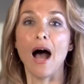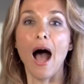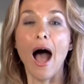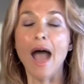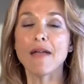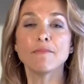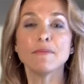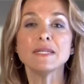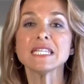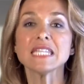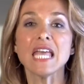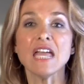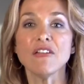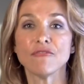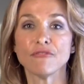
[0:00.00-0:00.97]
I'll be
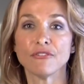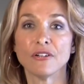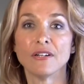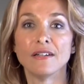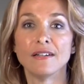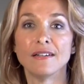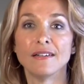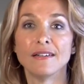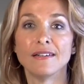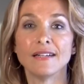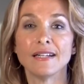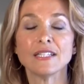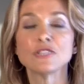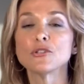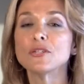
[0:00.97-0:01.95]
safe,
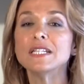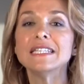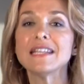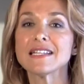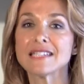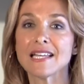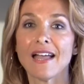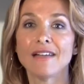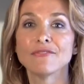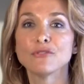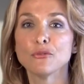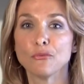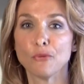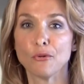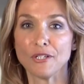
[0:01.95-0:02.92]
so he doesn't have
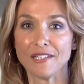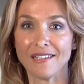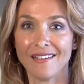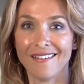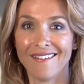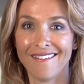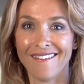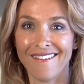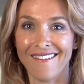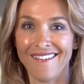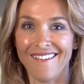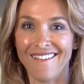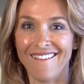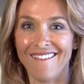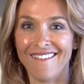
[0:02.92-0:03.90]
to worry.
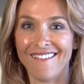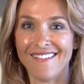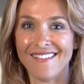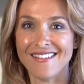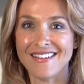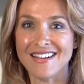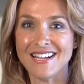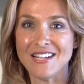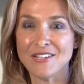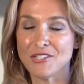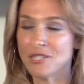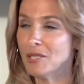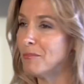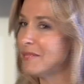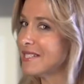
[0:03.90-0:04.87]

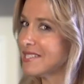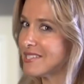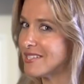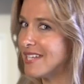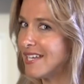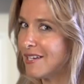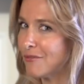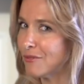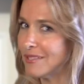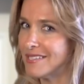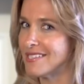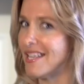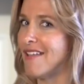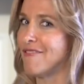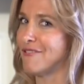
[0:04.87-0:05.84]
She'll be equally
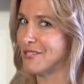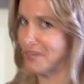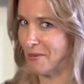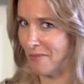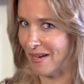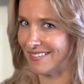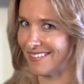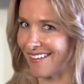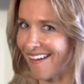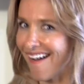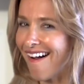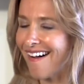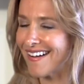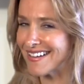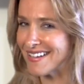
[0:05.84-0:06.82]
safe in some other
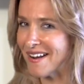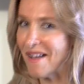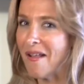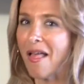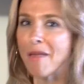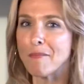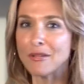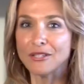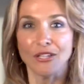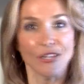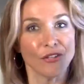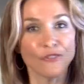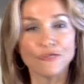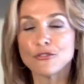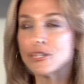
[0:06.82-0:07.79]
car, but
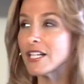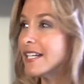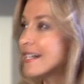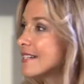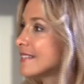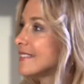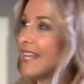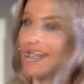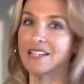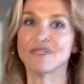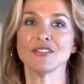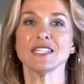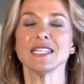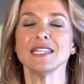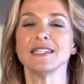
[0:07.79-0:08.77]
for her, that
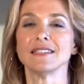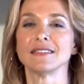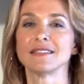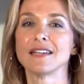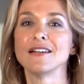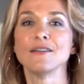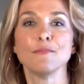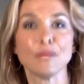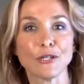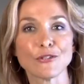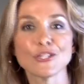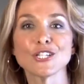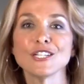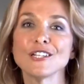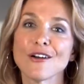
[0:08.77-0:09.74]
was it,
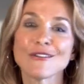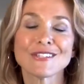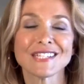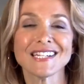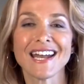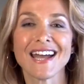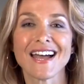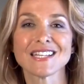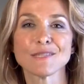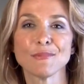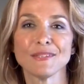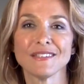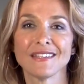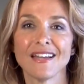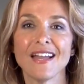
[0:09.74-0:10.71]
because she knows her
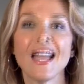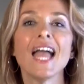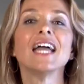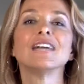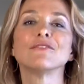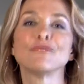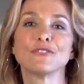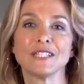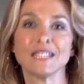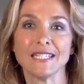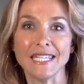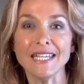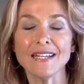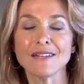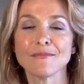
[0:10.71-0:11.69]
husband, and for
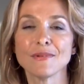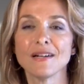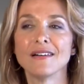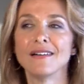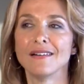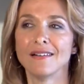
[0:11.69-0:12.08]
him,